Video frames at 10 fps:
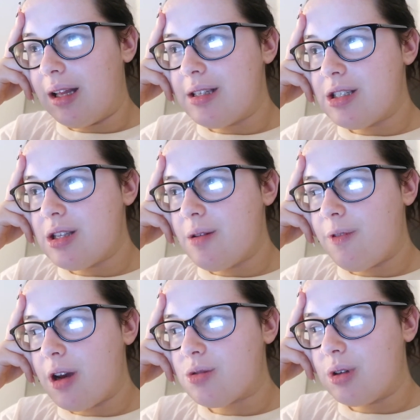Like this is the
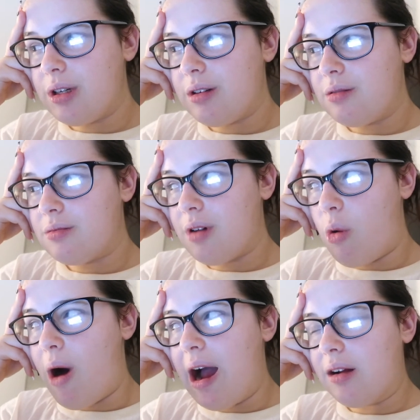first one in a
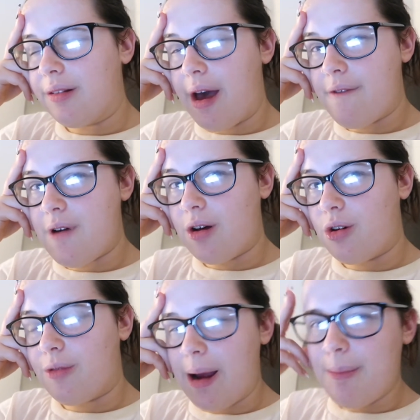while that I felt
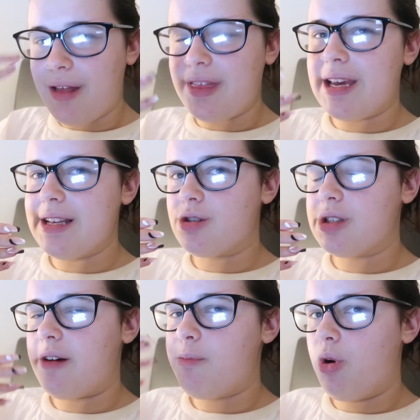alright but I think it's
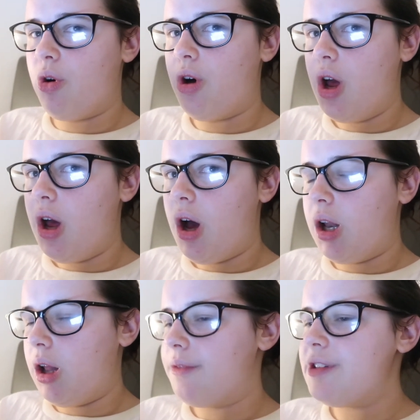because I've put
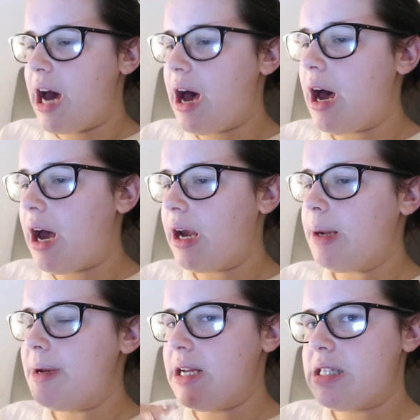a lot of
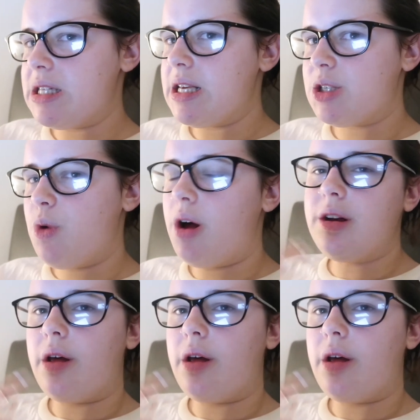time into this one.